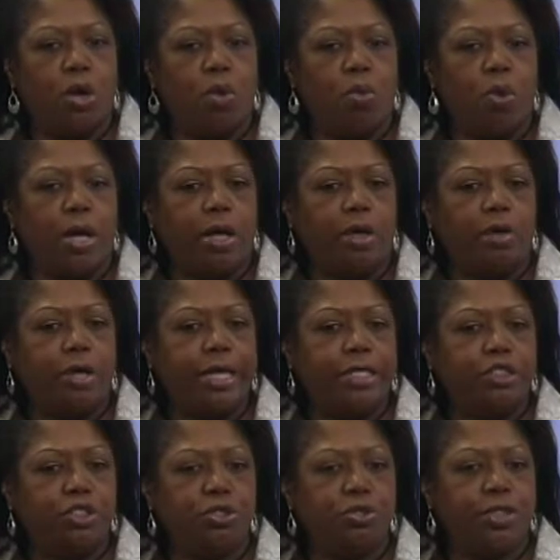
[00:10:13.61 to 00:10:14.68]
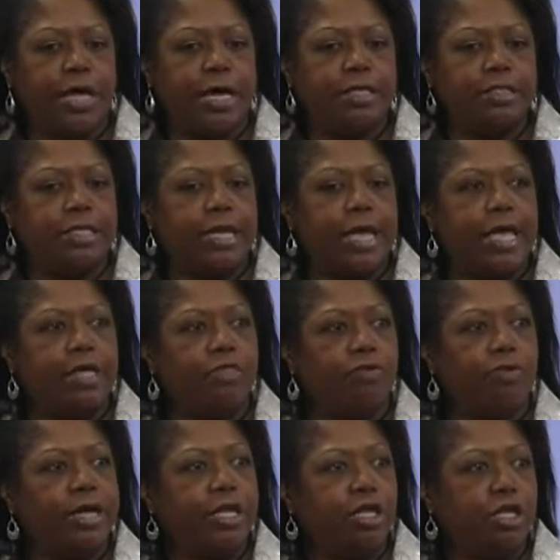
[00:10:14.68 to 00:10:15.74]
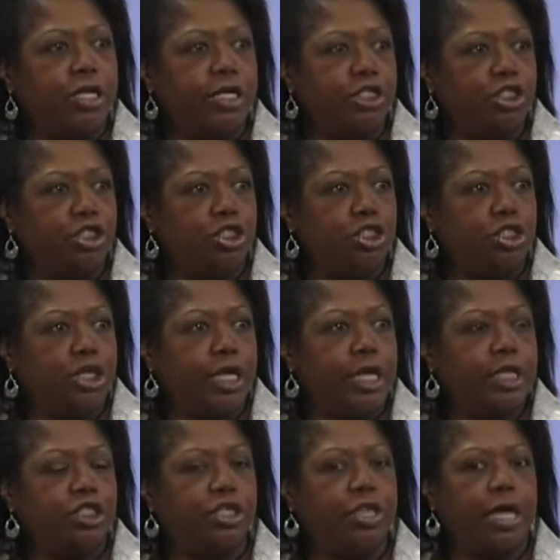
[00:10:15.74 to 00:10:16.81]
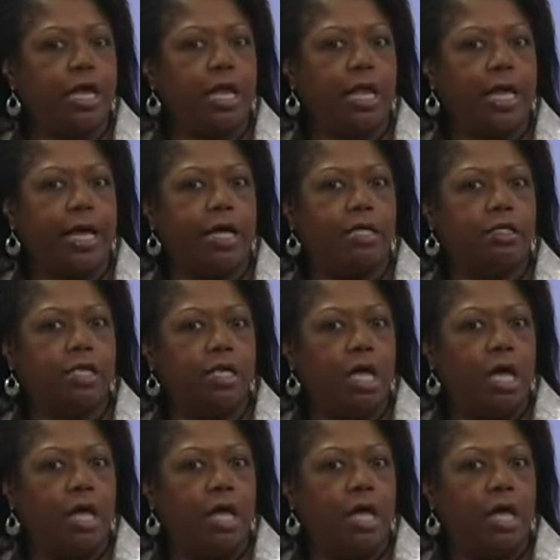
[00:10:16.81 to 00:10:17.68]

While in 2008, the regulations changed that allow